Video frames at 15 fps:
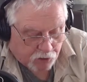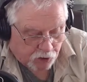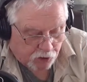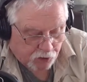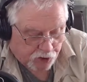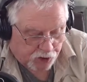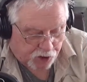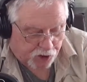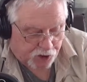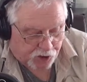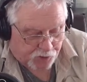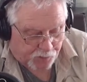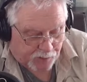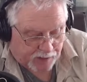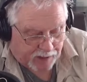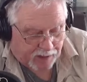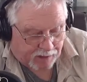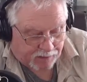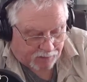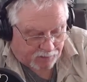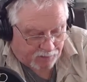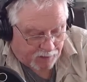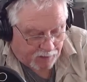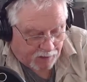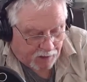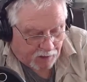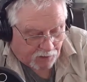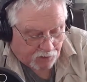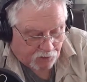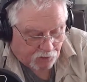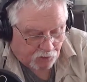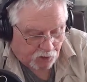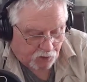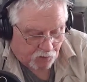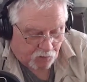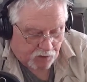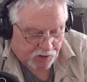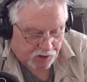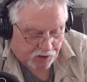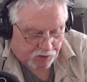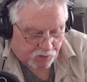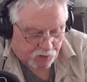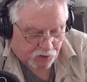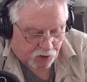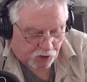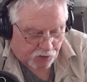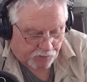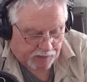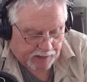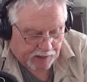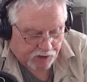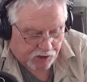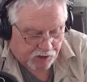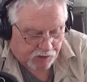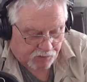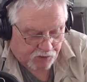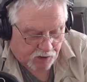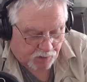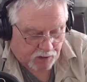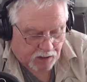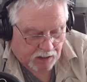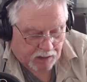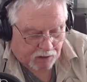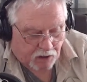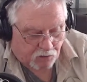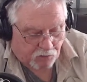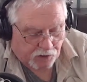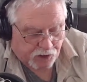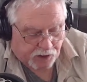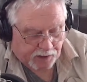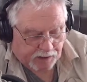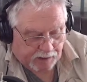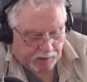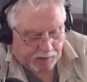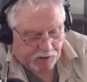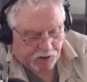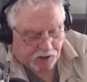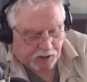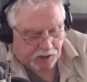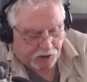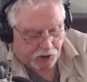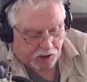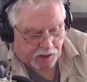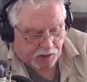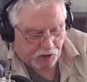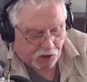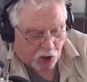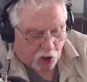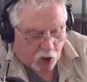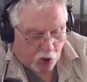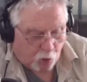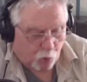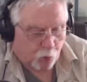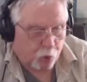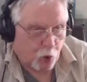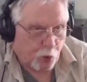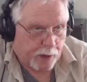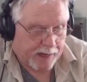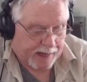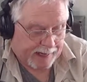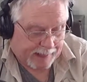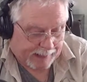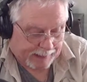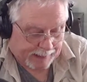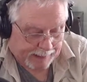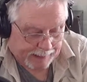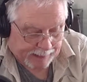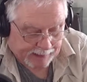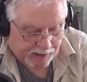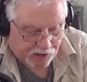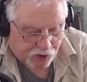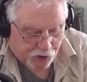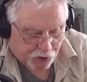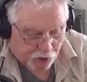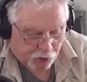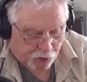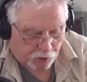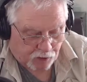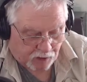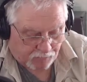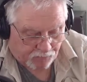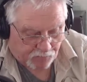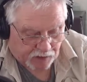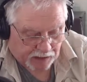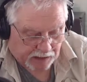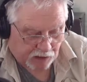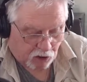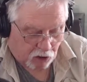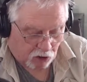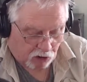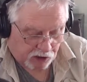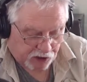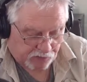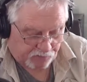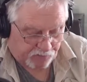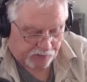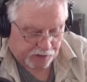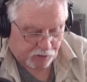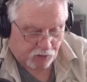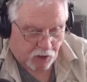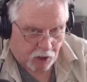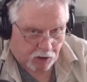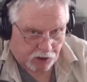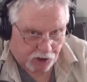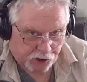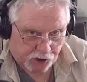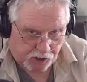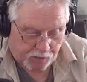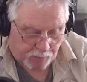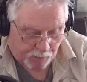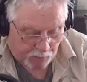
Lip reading: suspect, nor was it the result of an accident of some kind originating inside China's Wuhan Institute of Virology.